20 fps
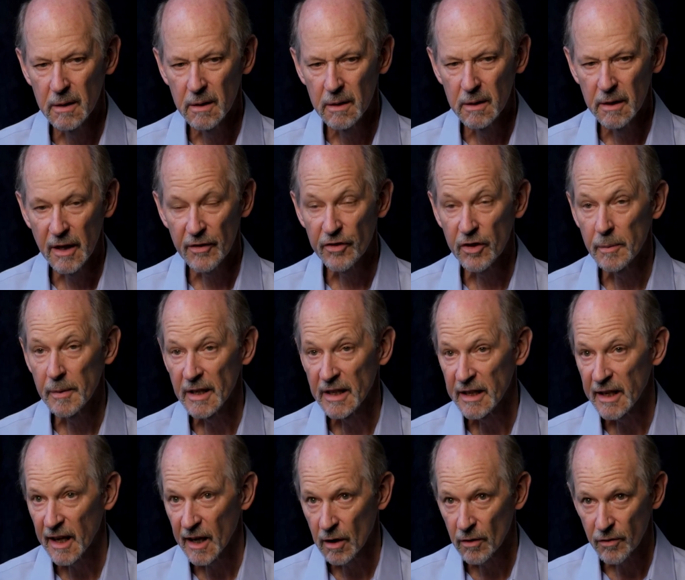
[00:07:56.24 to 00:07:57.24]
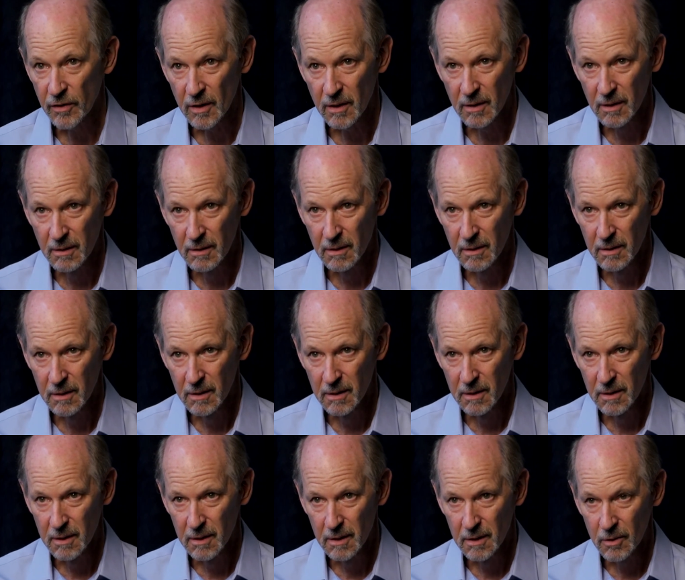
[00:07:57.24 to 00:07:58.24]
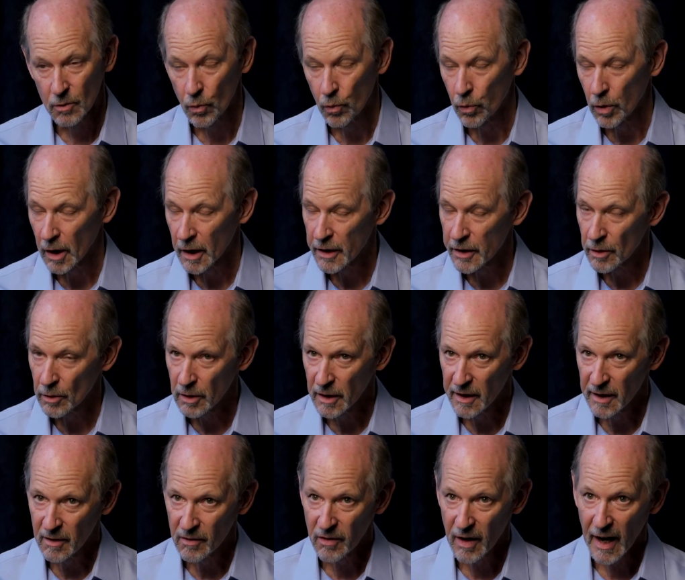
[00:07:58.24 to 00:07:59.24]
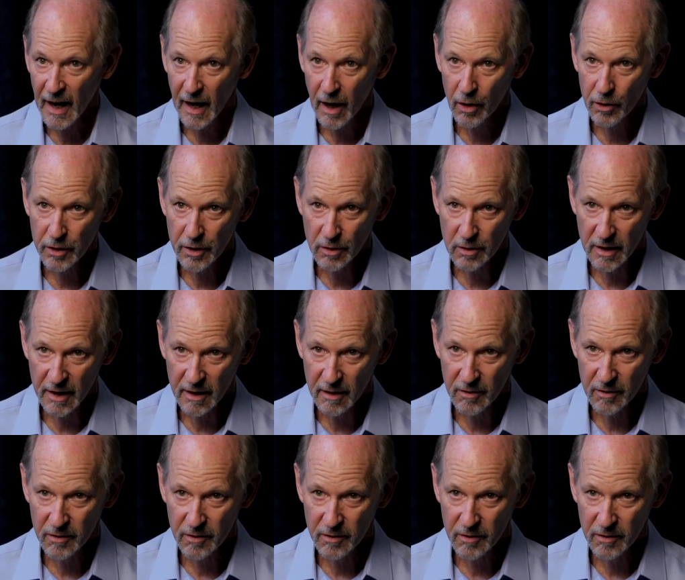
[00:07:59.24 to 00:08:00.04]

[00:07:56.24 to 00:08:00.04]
if you're being careful. Where you live, how you live.